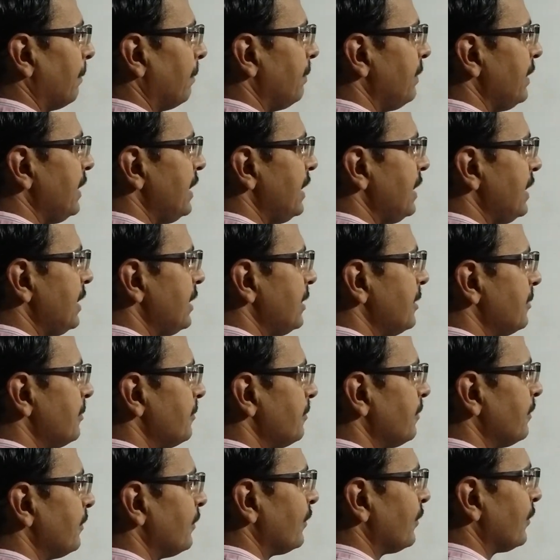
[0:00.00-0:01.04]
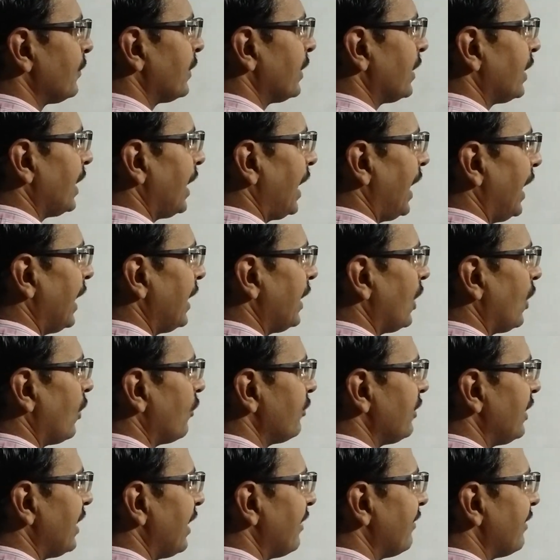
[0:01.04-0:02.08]
b, and
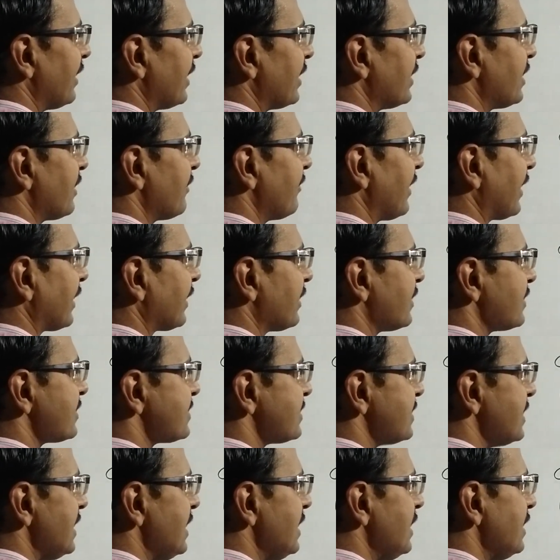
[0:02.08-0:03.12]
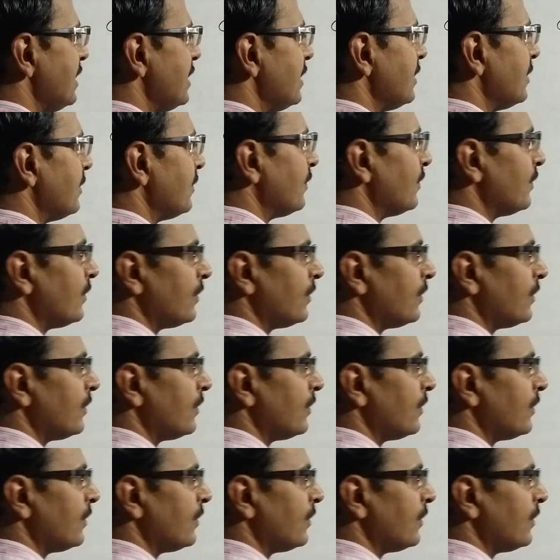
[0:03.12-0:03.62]
now we have another factor c.